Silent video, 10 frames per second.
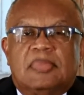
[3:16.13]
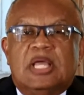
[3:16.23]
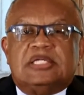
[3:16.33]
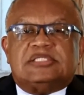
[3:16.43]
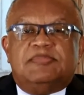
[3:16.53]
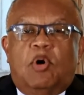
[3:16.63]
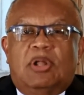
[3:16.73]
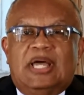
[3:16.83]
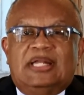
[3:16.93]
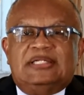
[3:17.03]
Small
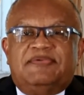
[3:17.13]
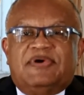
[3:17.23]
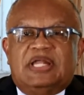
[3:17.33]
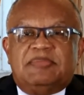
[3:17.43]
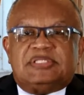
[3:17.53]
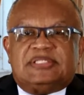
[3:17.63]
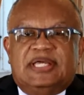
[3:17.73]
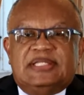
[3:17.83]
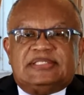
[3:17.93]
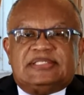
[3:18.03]
island development
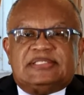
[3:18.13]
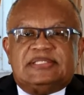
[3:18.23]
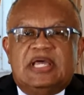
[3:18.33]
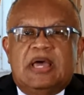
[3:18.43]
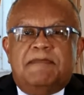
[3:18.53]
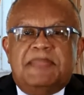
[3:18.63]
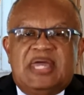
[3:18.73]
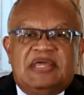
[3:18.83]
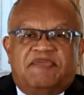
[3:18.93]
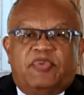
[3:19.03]
states
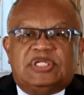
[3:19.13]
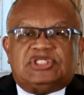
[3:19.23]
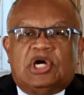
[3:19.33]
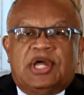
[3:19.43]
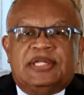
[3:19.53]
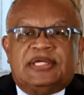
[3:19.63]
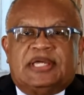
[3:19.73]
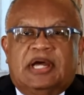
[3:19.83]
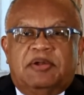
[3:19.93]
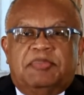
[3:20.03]
many of which are in the
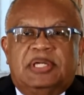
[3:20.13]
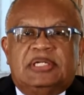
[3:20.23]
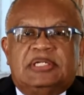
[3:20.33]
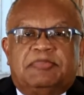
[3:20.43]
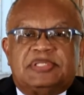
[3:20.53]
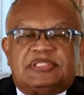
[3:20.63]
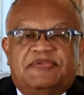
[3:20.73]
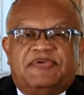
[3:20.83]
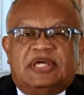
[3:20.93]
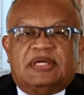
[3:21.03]
Caribbean and the
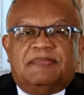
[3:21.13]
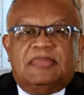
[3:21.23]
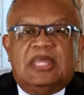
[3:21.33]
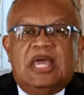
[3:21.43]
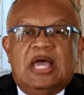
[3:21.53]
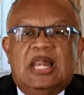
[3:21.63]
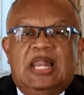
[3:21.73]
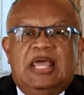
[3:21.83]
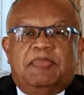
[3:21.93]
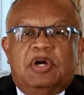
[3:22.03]
Pacific,
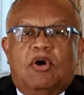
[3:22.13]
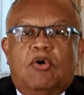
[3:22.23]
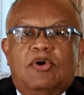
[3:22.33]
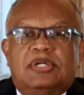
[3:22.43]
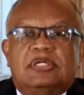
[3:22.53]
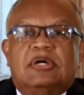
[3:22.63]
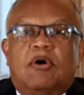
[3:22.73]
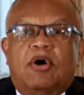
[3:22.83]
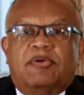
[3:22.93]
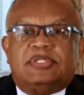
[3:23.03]
labor under
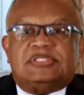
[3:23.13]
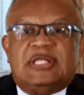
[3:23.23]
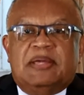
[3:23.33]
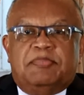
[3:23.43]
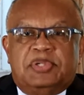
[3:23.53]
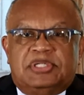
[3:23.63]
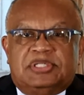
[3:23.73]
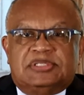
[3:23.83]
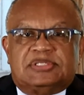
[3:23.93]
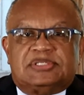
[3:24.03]
onerous debt
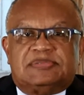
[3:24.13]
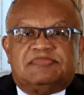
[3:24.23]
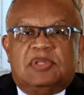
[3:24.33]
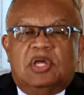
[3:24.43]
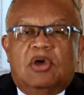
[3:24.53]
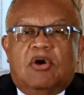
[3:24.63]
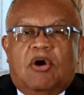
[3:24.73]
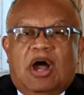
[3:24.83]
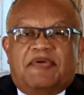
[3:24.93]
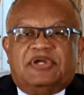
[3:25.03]
burdens.
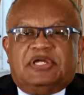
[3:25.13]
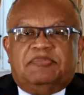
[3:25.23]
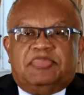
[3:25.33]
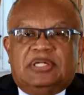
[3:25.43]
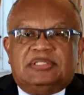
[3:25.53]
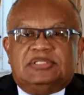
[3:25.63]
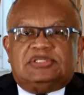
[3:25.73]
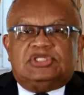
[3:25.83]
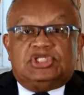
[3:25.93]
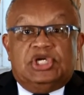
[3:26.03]
Our African brothers
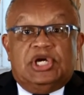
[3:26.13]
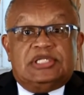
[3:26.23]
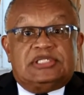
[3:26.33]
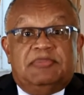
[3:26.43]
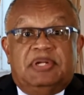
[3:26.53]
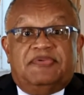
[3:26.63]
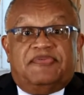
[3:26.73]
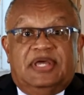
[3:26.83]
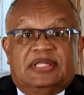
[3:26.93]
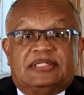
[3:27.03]
share a similar
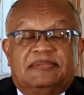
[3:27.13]
fate.